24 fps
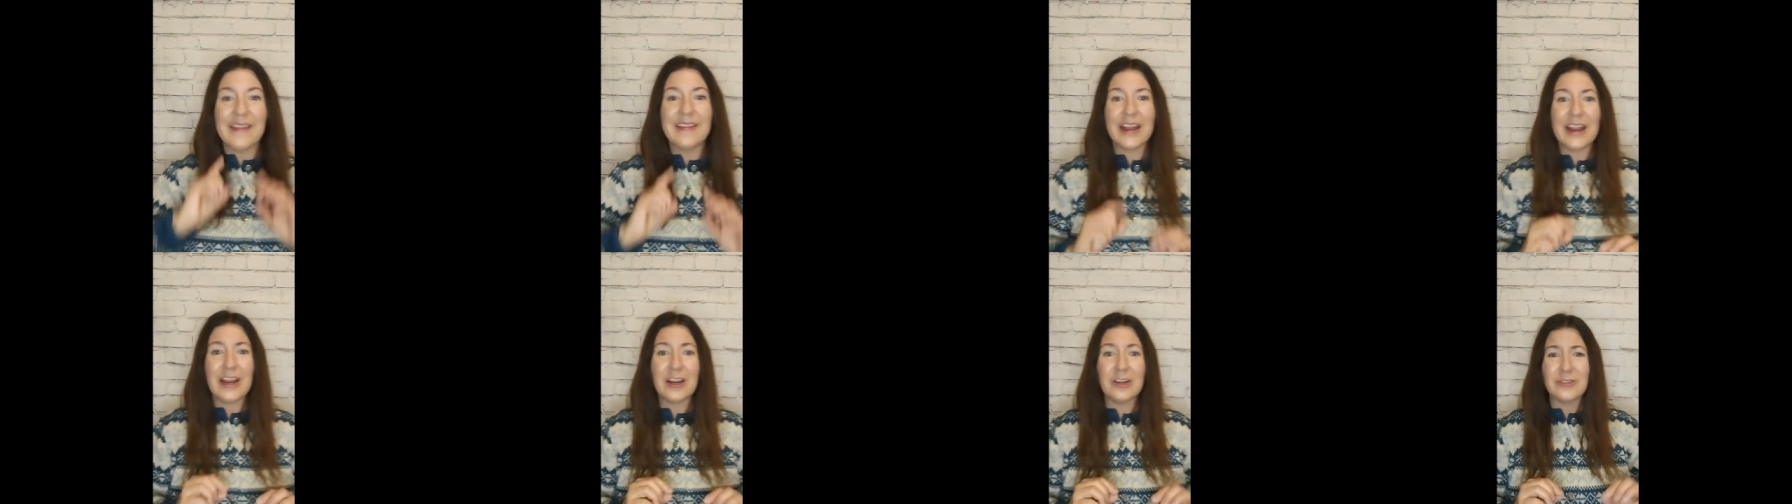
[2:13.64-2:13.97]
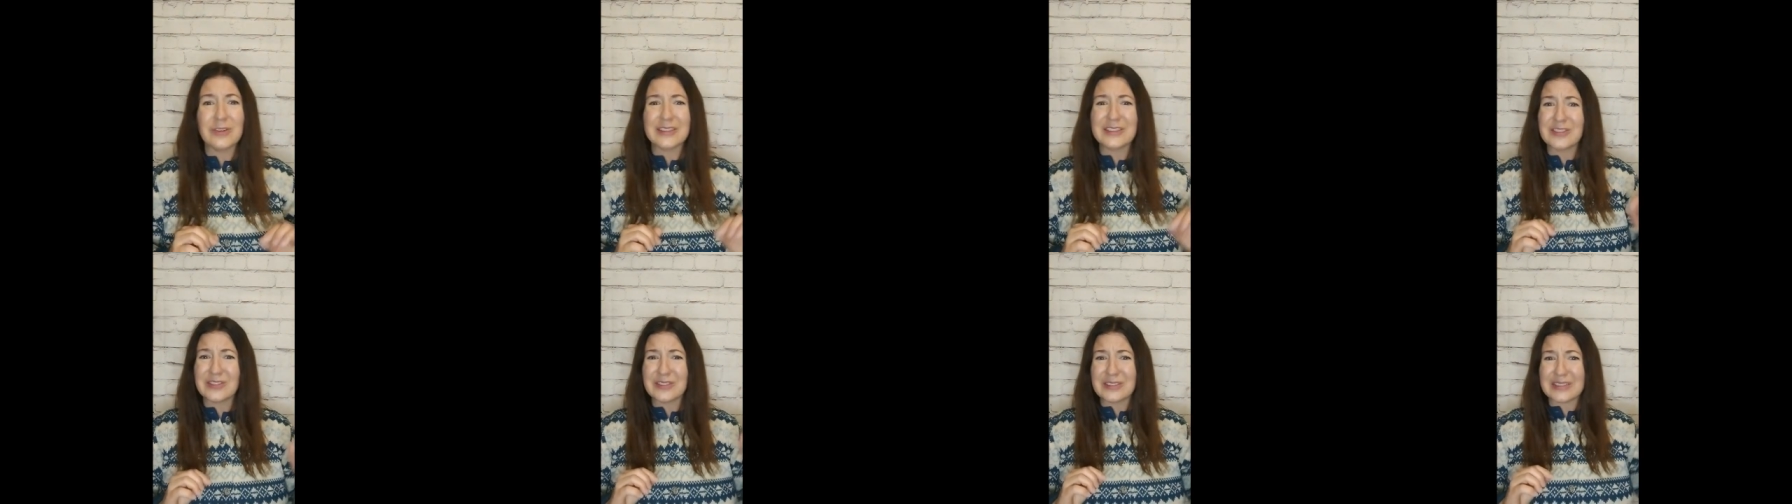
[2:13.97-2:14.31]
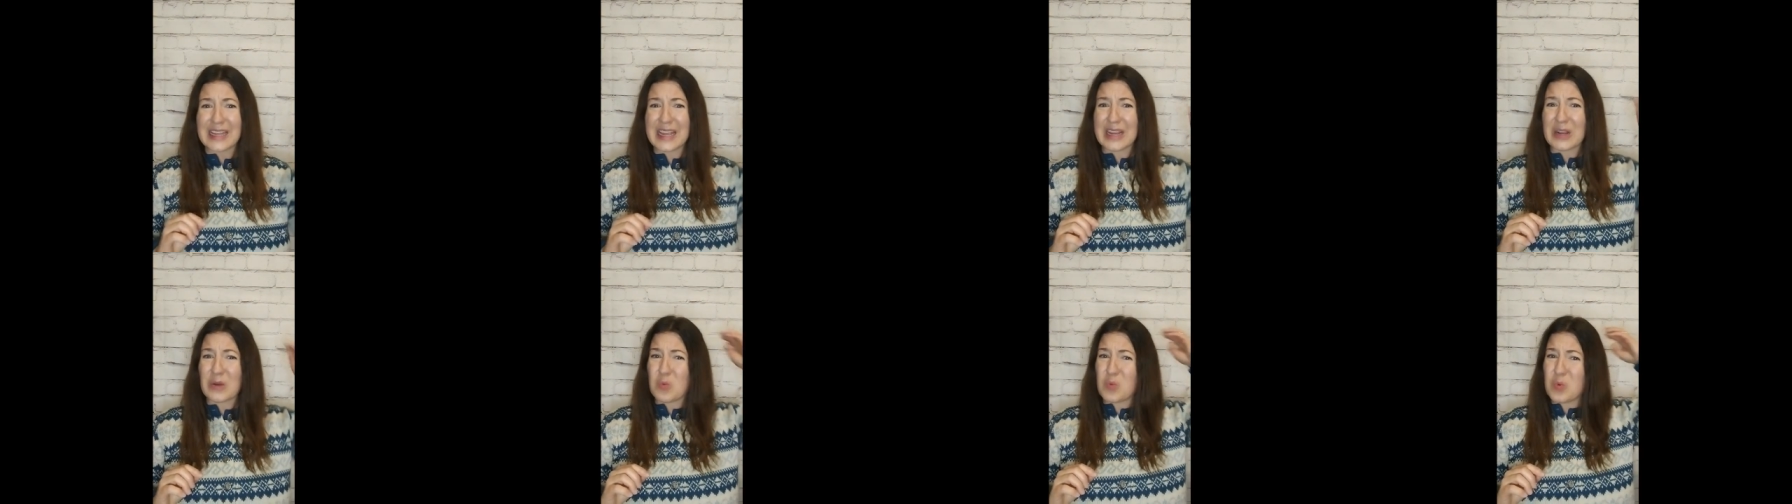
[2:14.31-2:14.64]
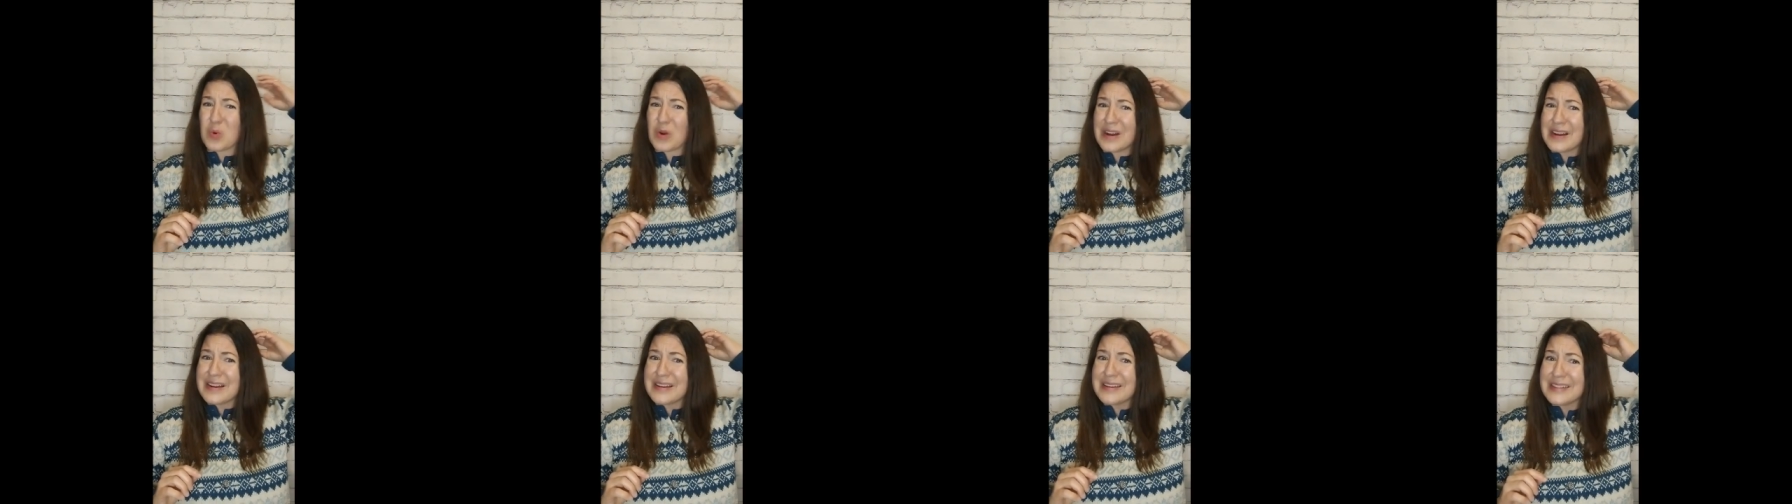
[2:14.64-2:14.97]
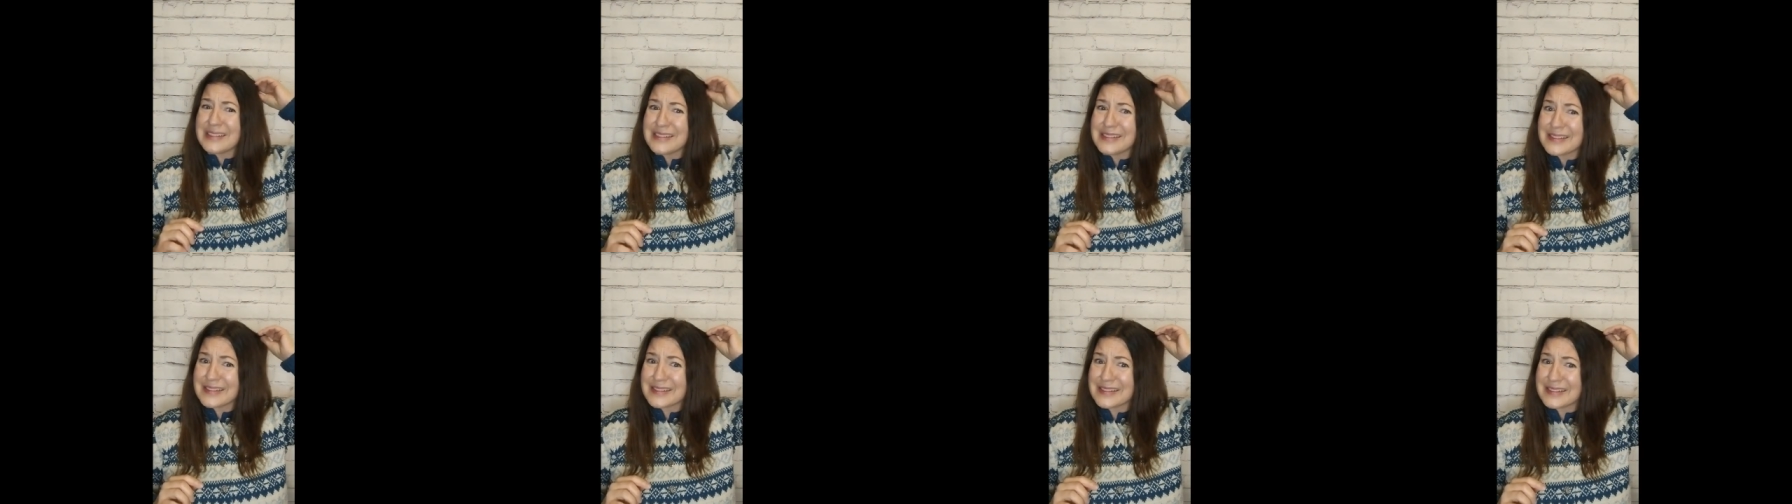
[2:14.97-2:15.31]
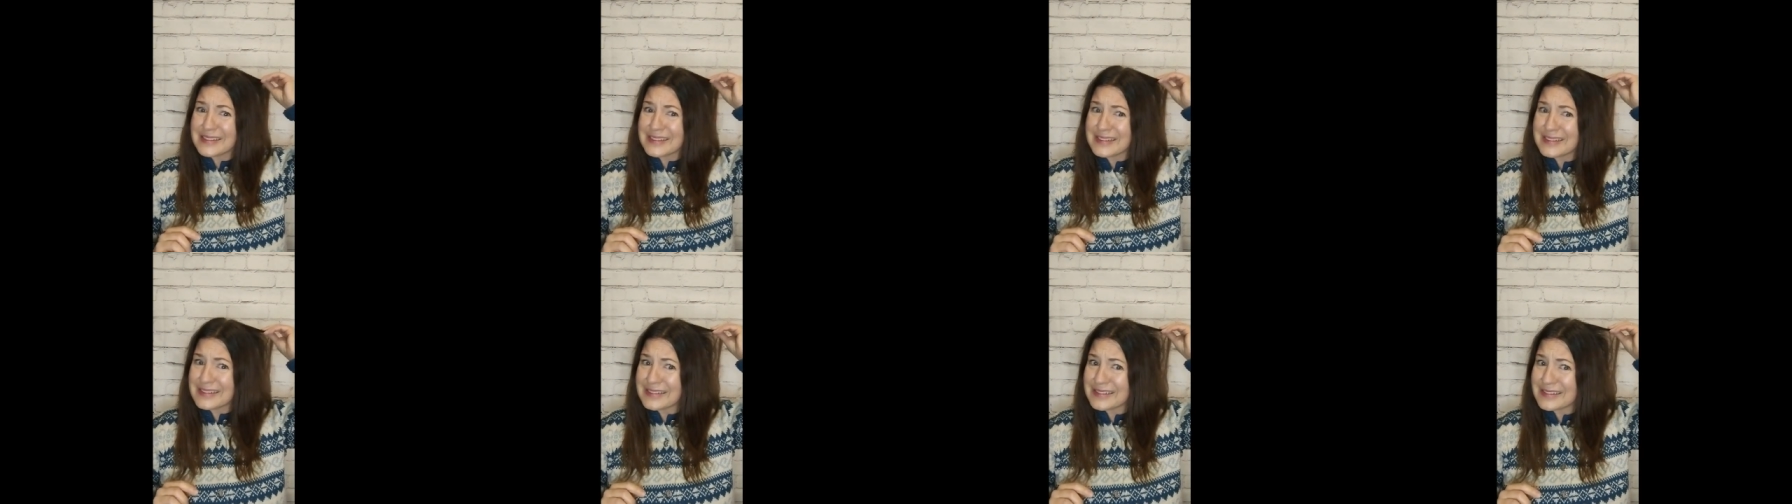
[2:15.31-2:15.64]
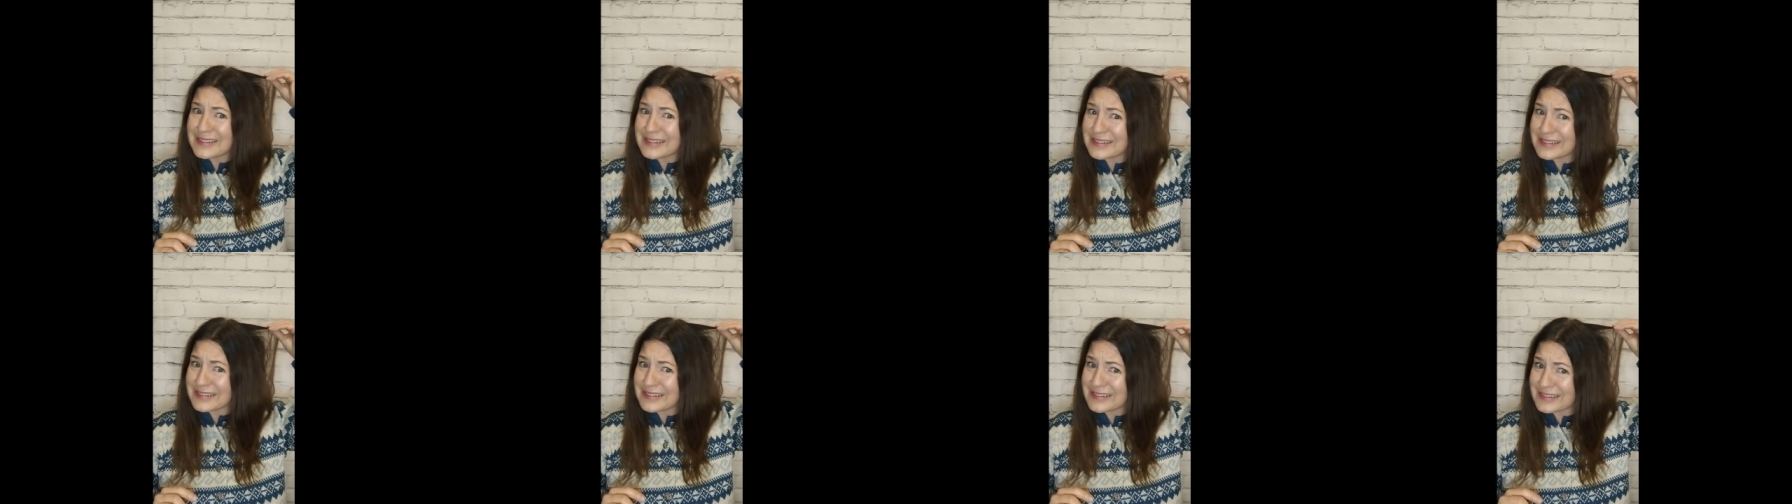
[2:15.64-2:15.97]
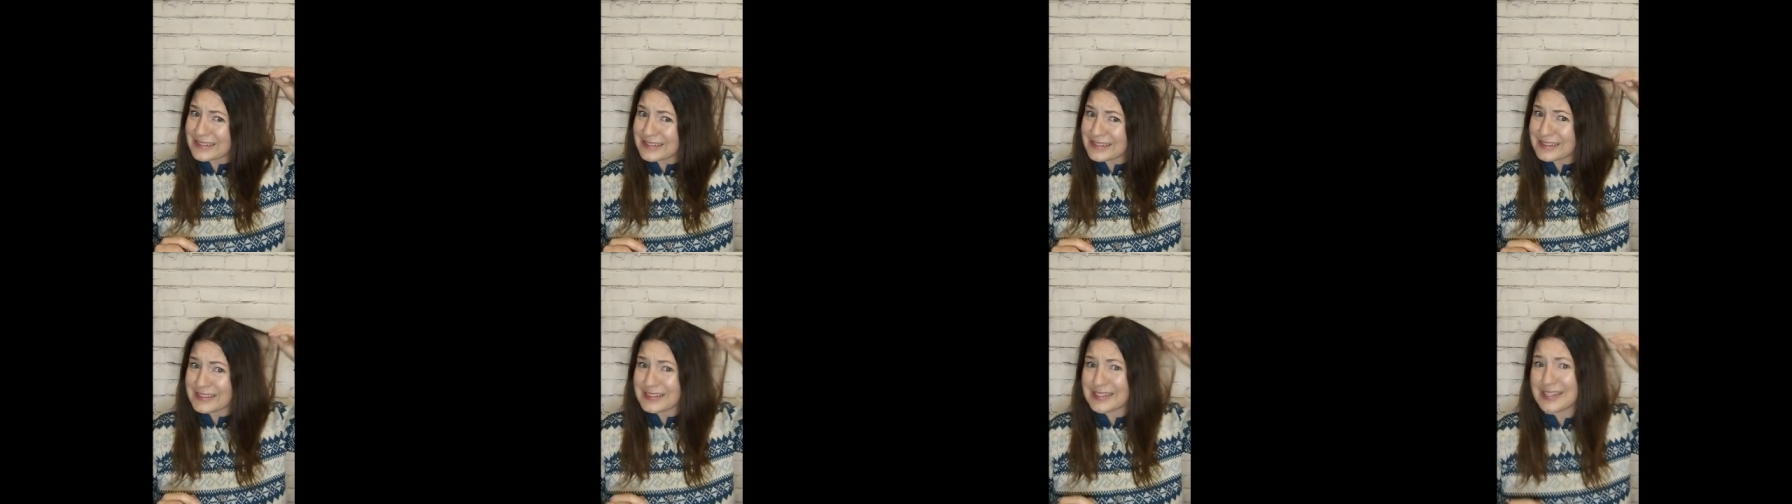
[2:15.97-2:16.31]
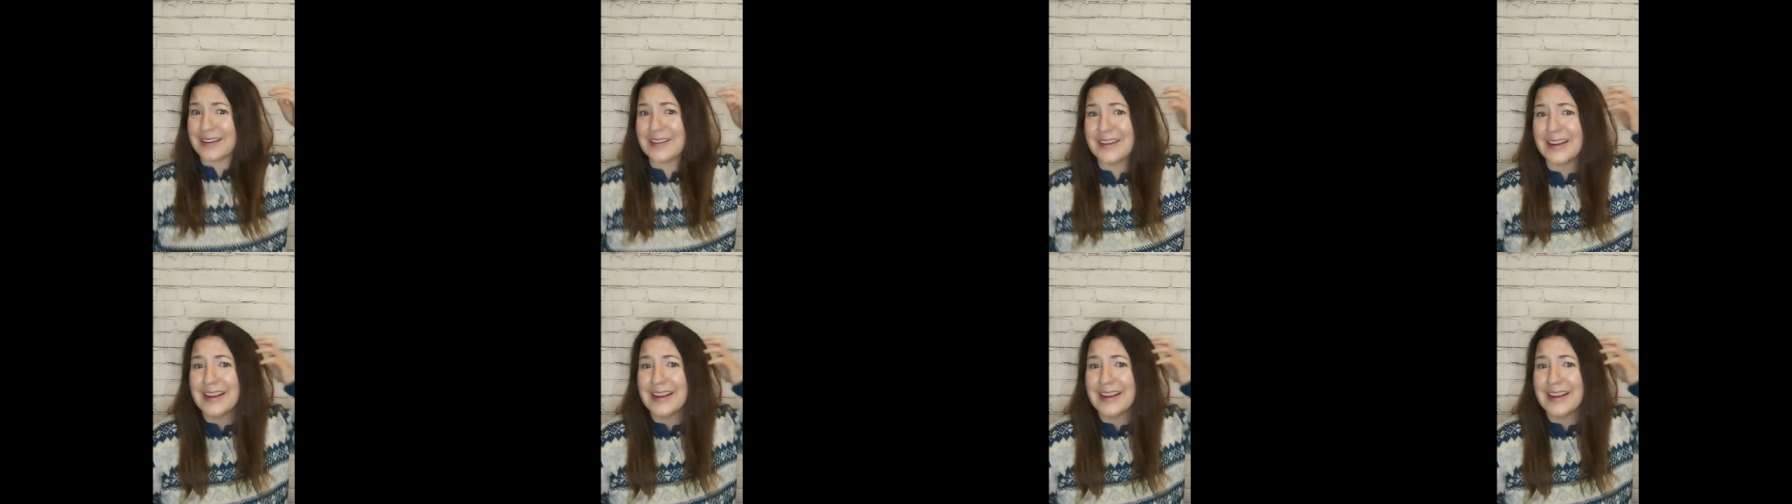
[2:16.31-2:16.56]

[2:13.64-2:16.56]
and the hairdresser's like, what is this?